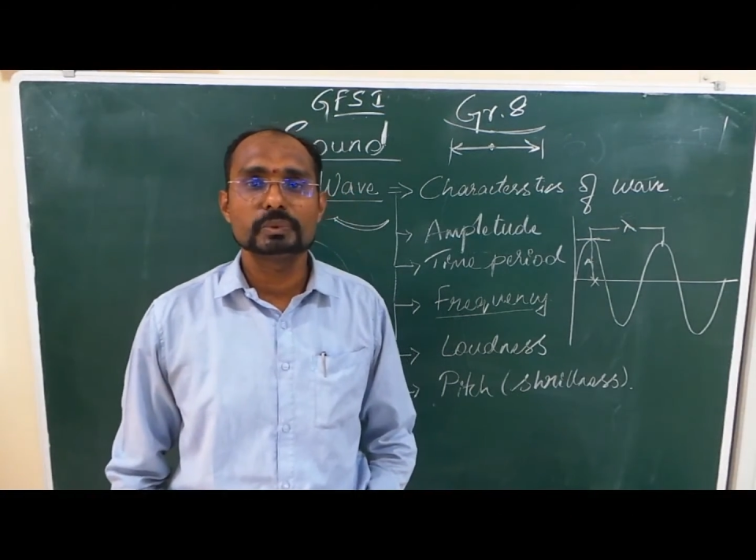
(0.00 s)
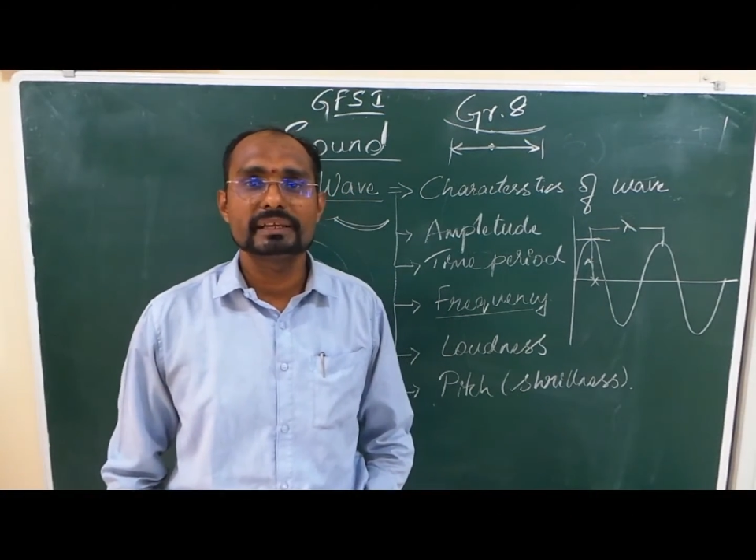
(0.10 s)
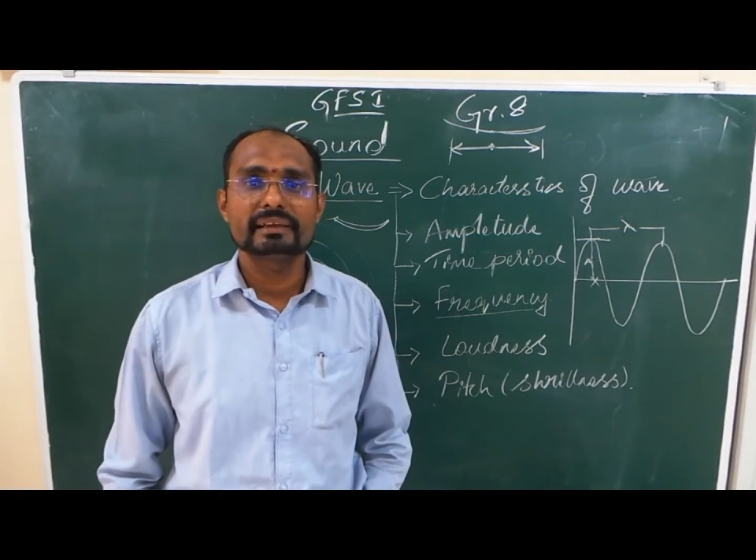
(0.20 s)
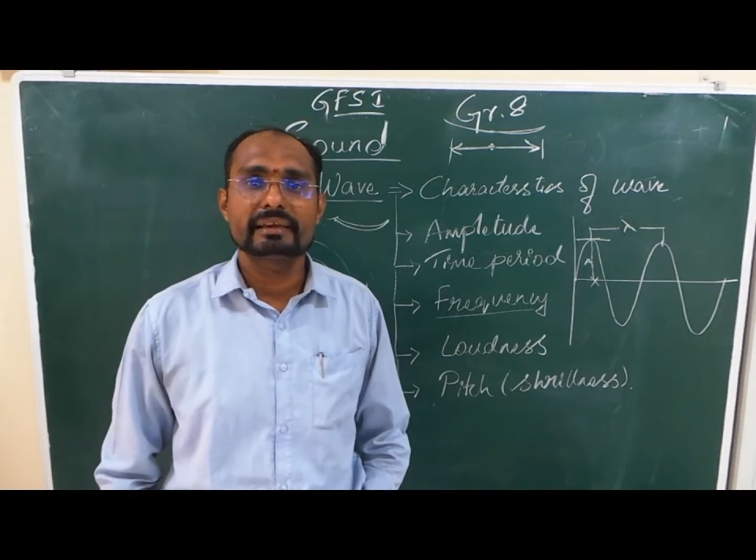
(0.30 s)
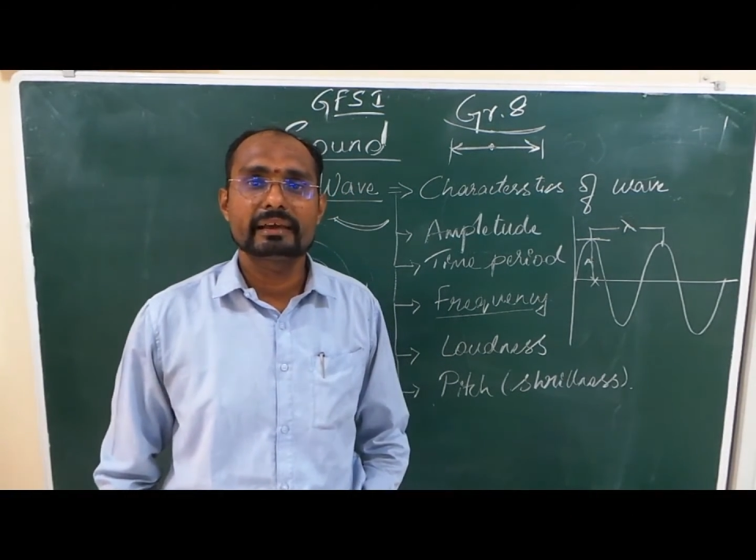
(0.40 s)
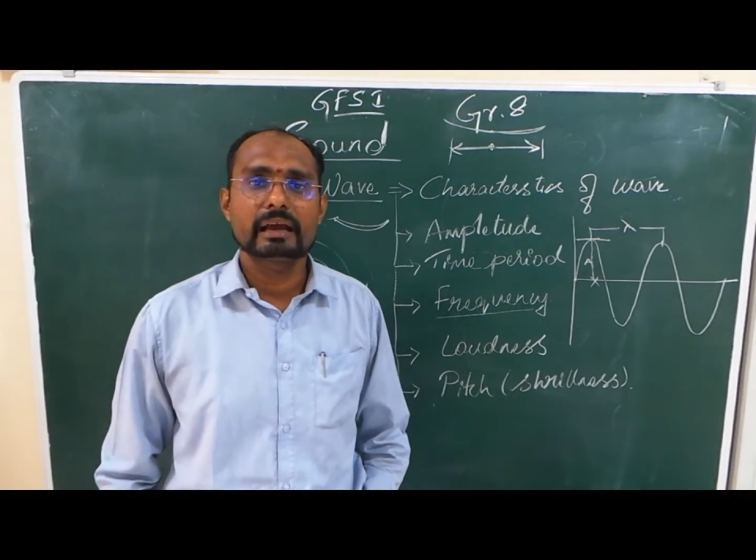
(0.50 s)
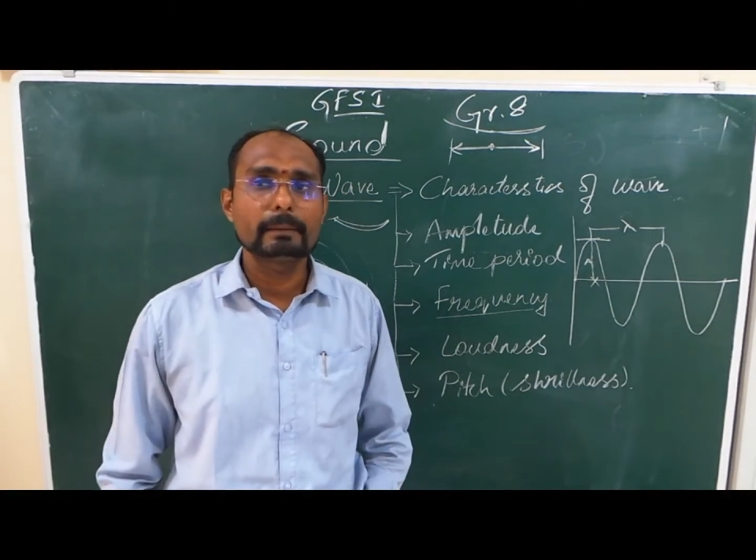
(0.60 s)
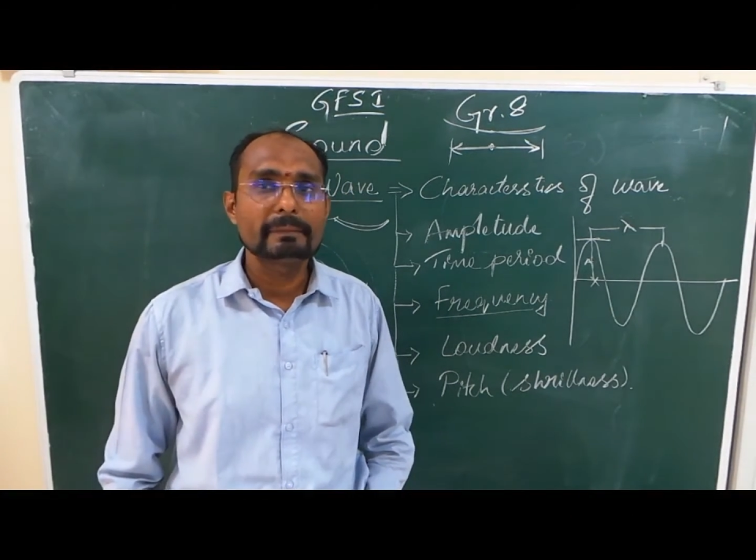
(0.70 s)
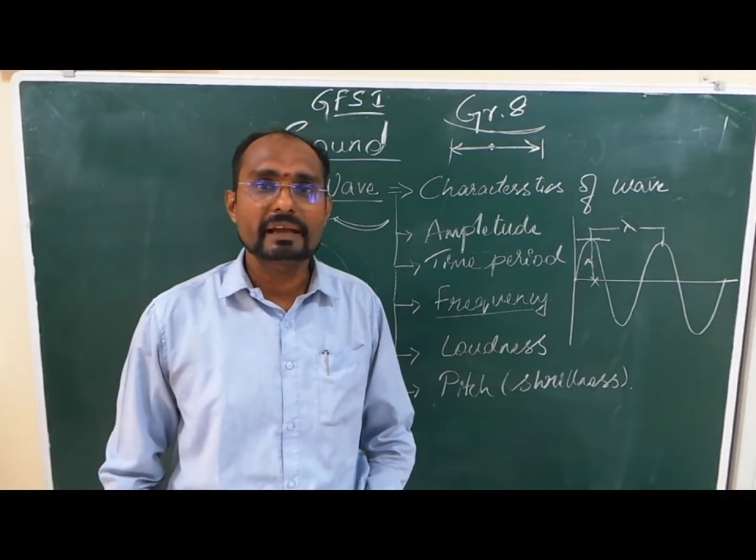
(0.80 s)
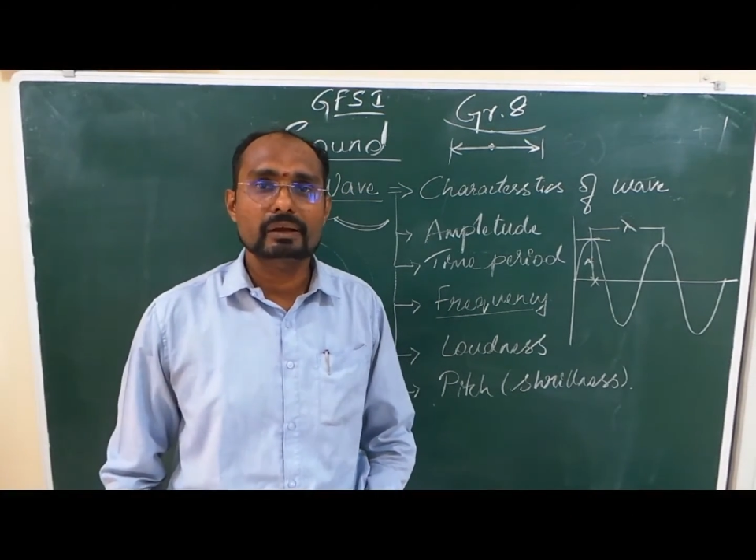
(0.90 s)
we
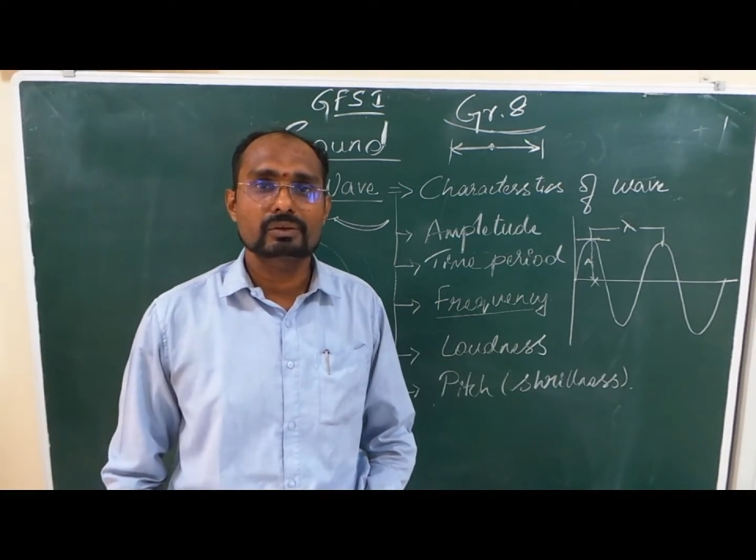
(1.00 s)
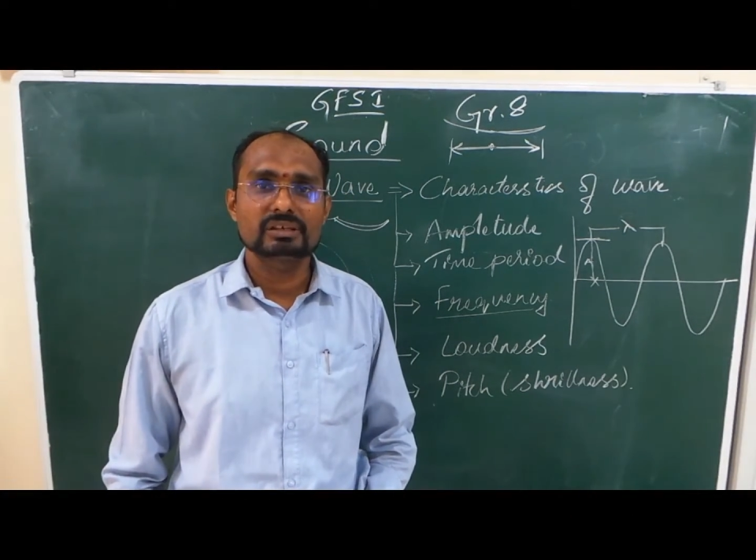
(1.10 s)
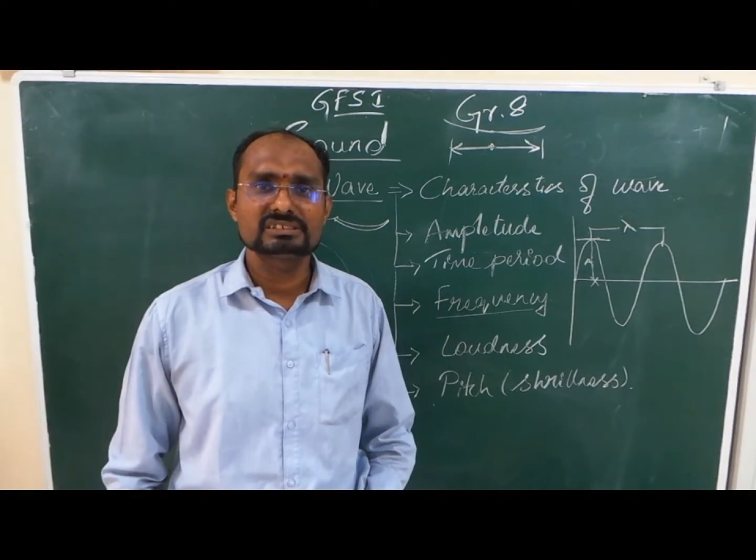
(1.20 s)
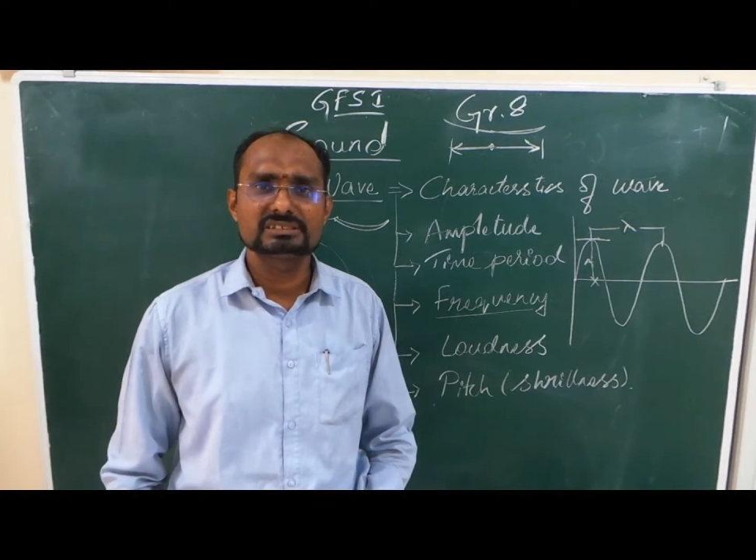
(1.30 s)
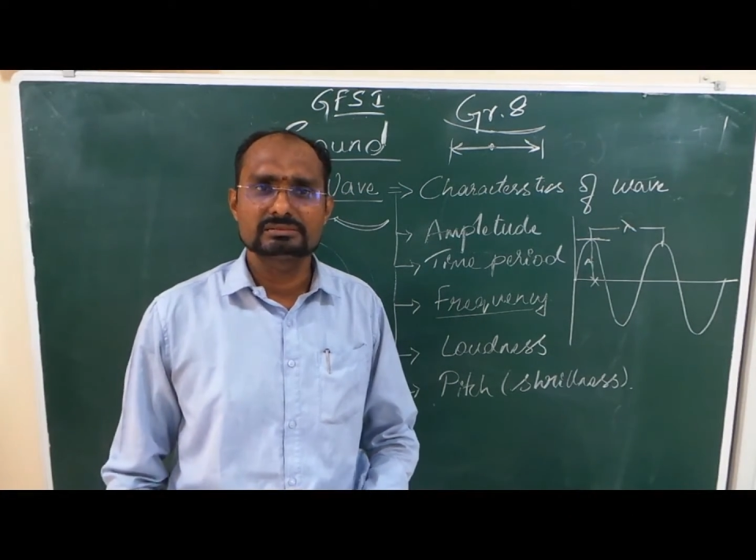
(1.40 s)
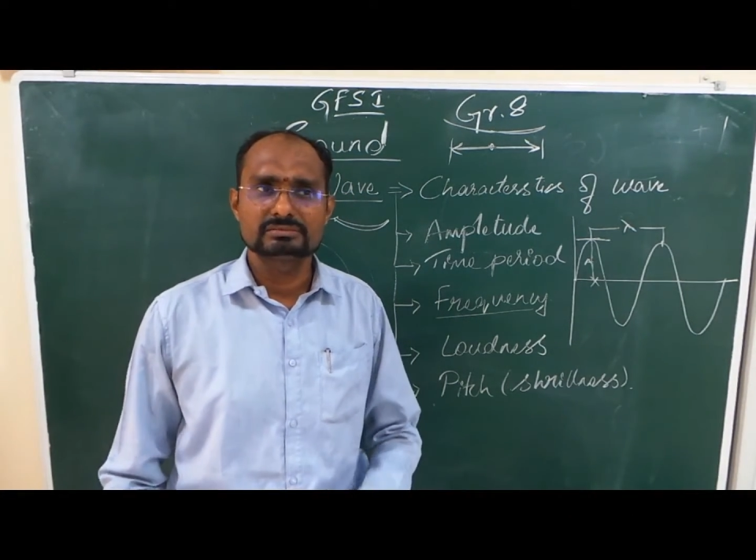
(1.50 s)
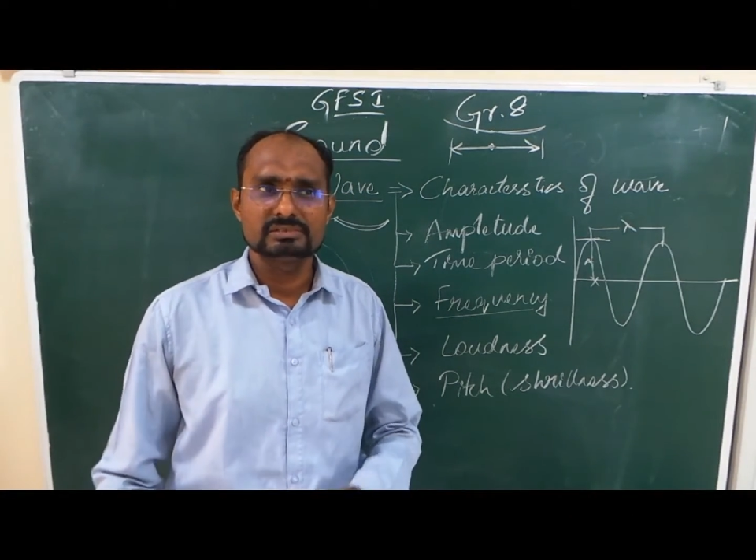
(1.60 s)
come across